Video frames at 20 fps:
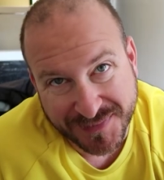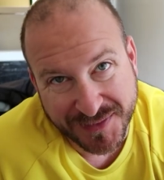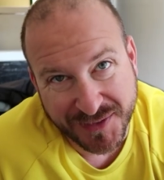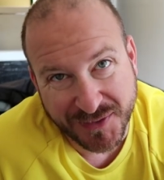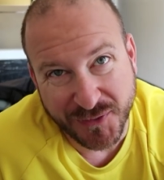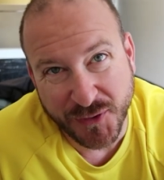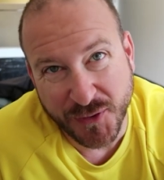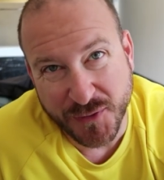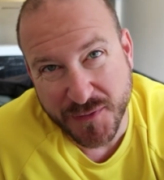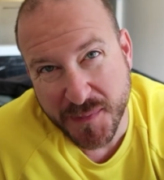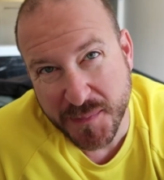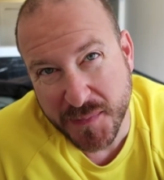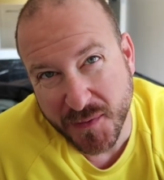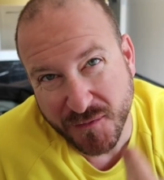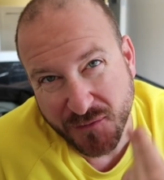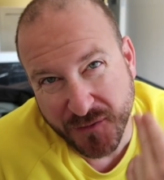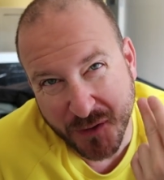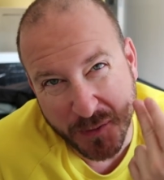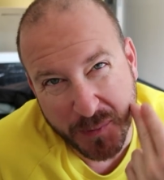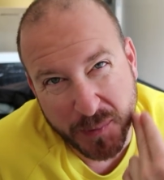the
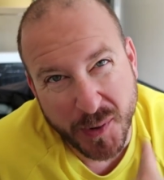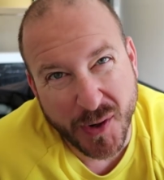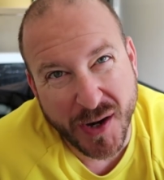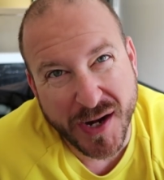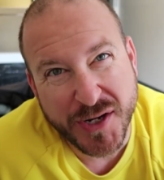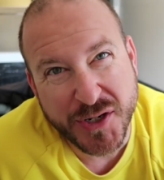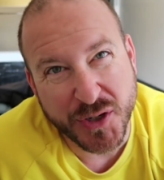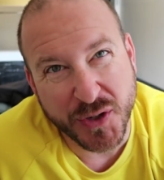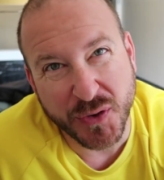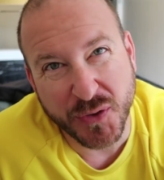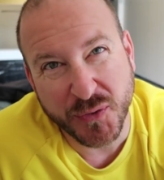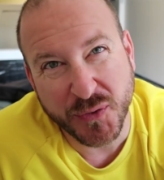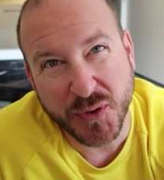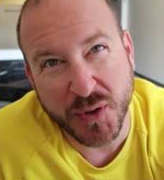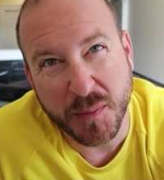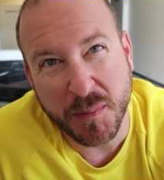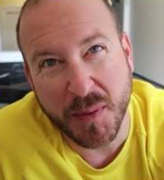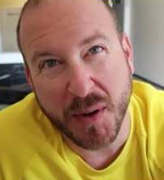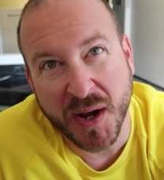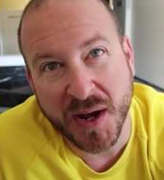reverberation through
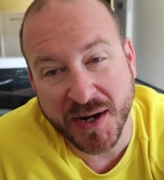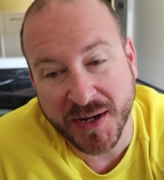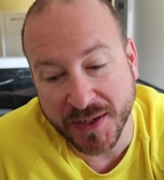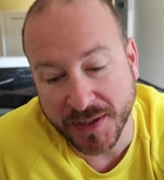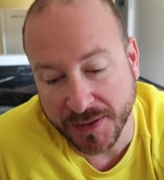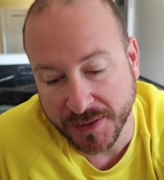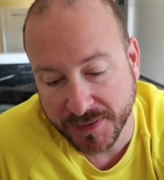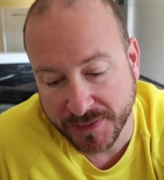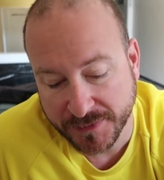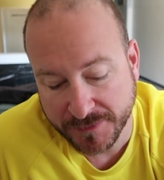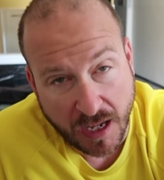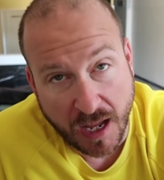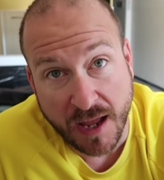your body